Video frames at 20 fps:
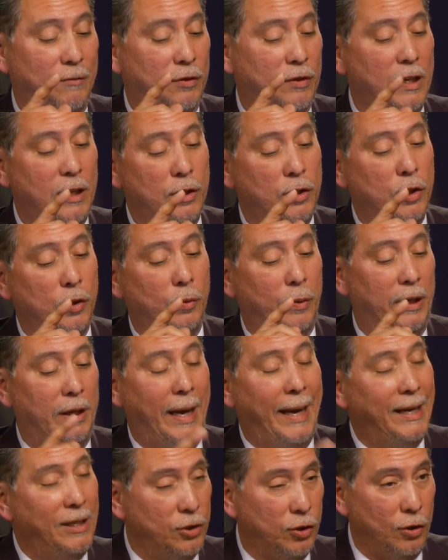seen you in
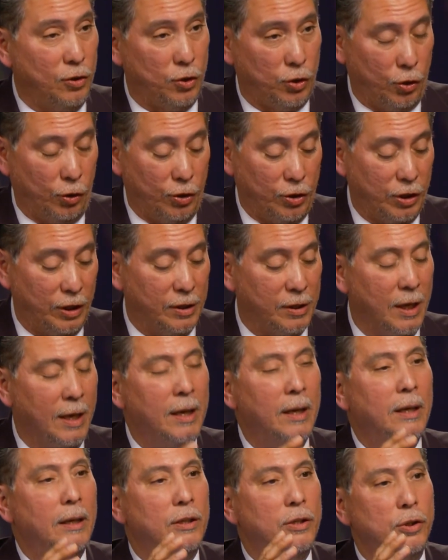Asian churches.
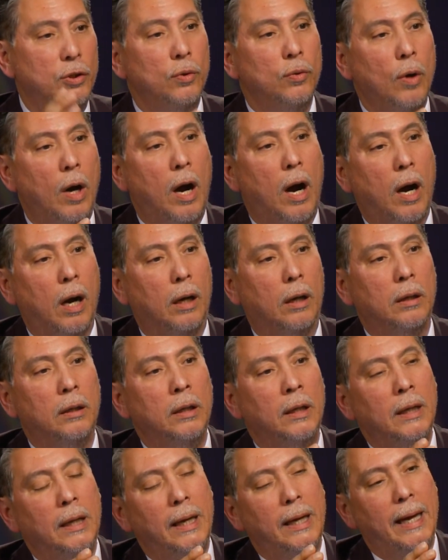You are
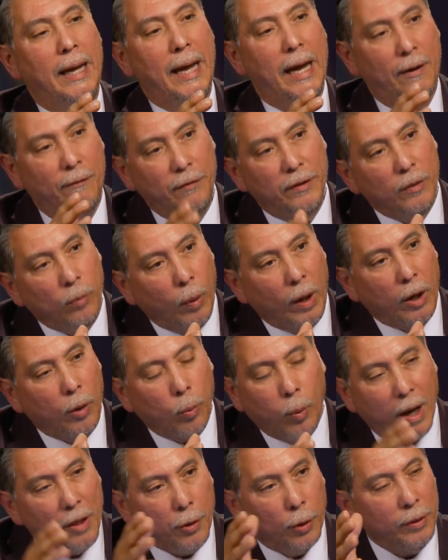everywhere,
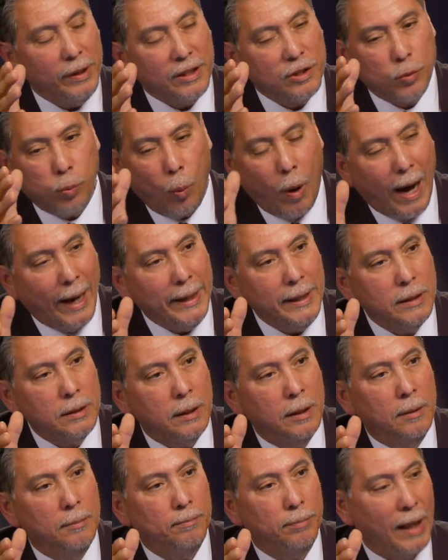whether it's white,
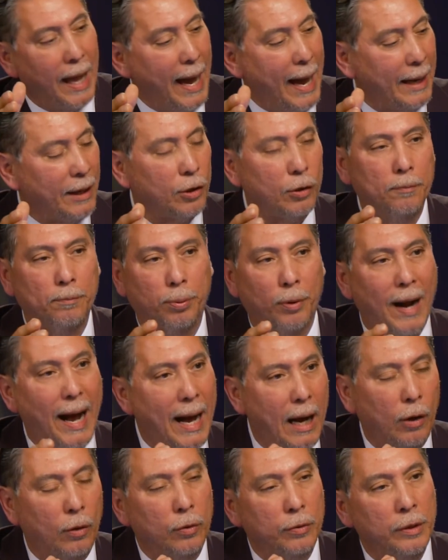black, or
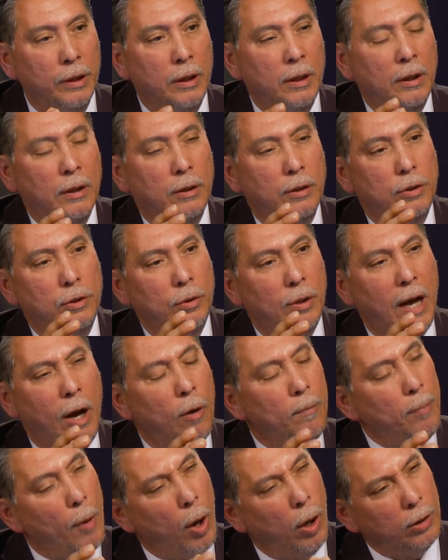brown. You
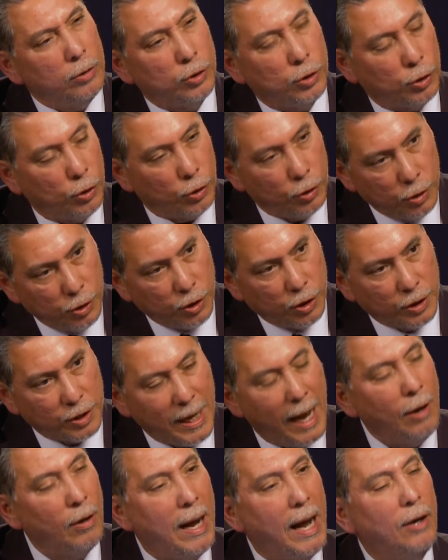help all churches.
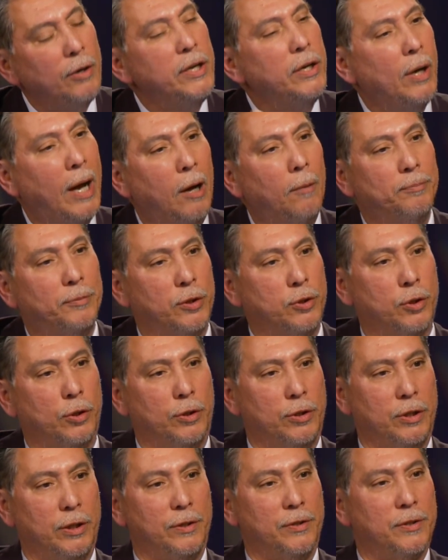How do you help the
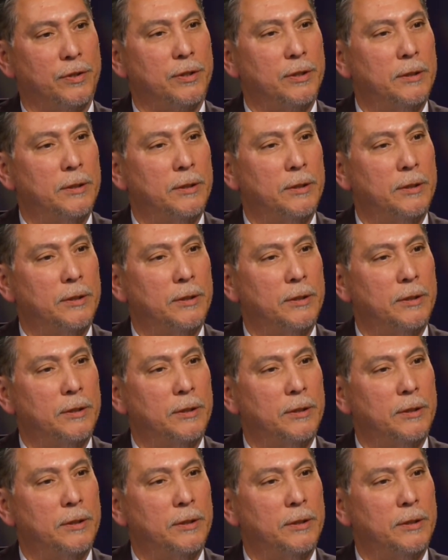churches?